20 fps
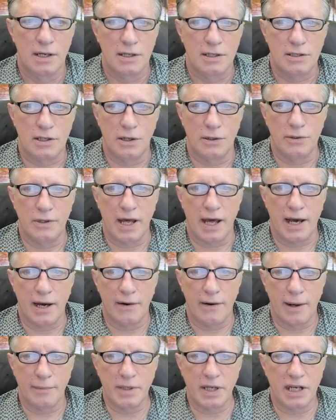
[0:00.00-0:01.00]
So
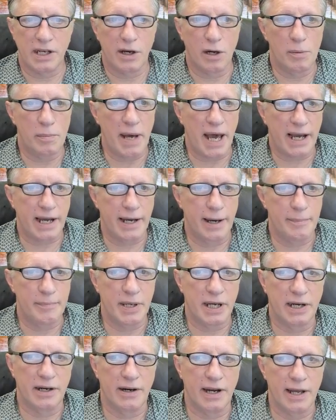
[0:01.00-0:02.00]
now I'm going to go back up
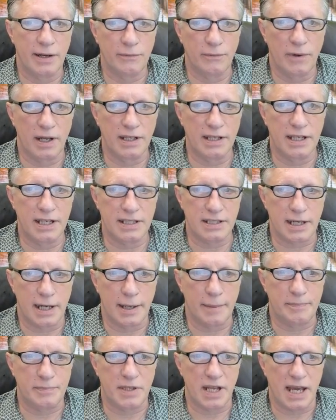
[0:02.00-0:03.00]
here and run this
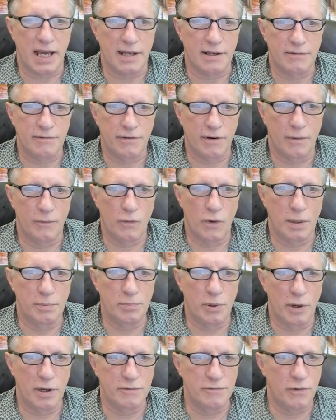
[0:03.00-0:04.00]
update from
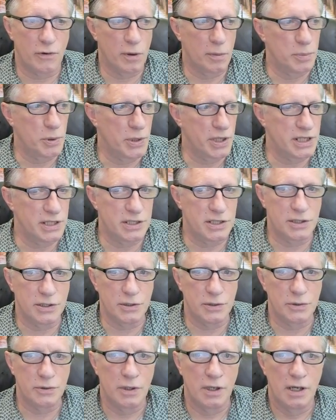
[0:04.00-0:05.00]
1.4.2
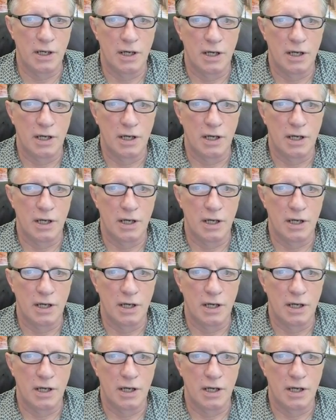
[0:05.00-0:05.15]
to